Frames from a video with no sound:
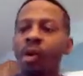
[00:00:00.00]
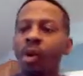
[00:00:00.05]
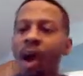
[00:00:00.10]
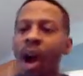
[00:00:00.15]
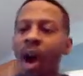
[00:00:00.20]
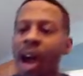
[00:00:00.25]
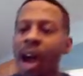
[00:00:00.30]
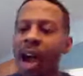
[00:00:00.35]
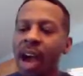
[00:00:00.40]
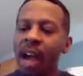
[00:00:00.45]

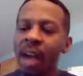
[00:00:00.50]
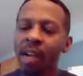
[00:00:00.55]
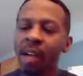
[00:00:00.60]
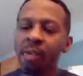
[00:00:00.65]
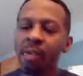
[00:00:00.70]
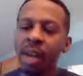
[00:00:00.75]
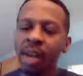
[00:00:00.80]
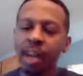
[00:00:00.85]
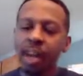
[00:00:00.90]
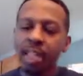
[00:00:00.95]
Why,
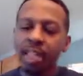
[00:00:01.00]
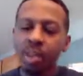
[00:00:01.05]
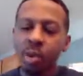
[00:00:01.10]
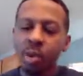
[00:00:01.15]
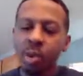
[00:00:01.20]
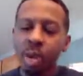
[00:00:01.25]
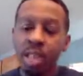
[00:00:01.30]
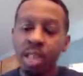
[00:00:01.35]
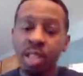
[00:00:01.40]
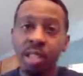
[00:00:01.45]
when I
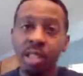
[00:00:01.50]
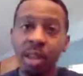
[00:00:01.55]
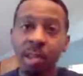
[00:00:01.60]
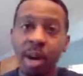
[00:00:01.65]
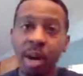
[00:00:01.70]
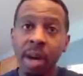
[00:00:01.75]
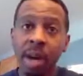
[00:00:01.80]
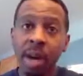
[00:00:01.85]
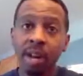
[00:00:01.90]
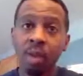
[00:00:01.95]
squeeze the
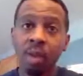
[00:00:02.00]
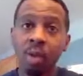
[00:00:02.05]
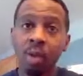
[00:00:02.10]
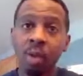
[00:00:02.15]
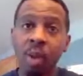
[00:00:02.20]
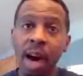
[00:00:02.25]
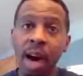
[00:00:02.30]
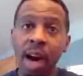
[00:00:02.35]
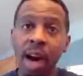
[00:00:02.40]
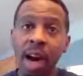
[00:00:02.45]
bottle,
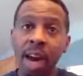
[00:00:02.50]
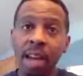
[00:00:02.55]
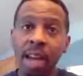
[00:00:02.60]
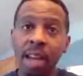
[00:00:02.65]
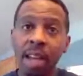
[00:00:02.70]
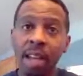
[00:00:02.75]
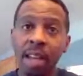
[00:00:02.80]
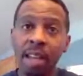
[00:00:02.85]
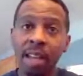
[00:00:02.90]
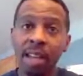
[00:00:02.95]

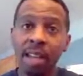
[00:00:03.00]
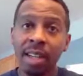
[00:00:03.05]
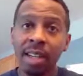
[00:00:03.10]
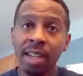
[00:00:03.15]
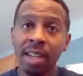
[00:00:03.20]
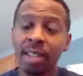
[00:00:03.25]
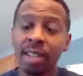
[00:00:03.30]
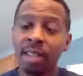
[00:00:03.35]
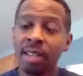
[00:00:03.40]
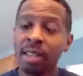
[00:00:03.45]
why
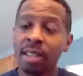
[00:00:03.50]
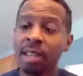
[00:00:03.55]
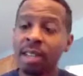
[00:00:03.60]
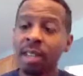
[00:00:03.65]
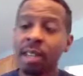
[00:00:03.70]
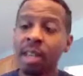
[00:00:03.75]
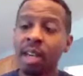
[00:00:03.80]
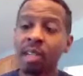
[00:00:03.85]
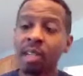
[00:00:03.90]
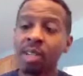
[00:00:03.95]
does
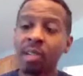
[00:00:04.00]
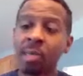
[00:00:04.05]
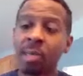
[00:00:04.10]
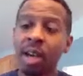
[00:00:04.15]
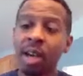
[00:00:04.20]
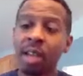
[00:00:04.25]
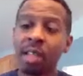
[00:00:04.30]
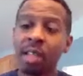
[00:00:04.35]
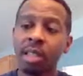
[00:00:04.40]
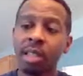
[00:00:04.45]
this ketchup
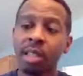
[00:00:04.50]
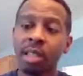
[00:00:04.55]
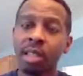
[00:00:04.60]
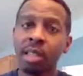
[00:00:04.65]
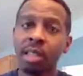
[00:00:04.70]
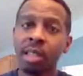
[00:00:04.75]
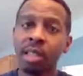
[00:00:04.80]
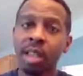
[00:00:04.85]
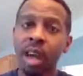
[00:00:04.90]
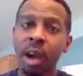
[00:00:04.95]
pack that's here
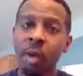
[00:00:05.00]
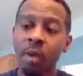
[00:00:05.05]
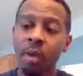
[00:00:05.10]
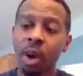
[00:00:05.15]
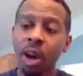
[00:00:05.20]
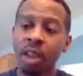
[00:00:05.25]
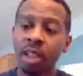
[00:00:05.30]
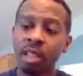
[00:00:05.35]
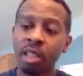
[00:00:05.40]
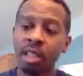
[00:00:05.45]
at the top,
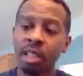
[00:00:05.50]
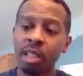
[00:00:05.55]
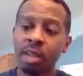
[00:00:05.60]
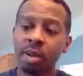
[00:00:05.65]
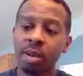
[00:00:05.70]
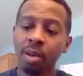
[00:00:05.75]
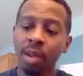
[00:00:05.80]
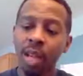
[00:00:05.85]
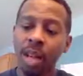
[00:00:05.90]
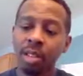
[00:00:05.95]
why does it
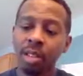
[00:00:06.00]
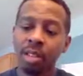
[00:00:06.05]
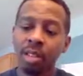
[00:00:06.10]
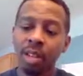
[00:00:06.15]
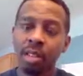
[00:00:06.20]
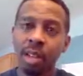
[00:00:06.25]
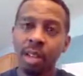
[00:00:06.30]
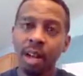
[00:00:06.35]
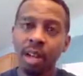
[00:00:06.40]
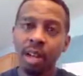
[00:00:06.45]
go down to
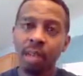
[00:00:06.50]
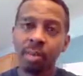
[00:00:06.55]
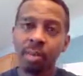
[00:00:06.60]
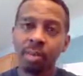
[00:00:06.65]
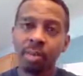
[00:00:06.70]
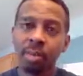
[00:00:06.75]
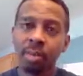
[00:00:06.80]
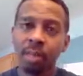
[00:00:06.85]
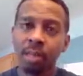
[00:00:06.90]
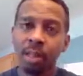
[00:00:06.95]
the bottom?
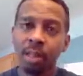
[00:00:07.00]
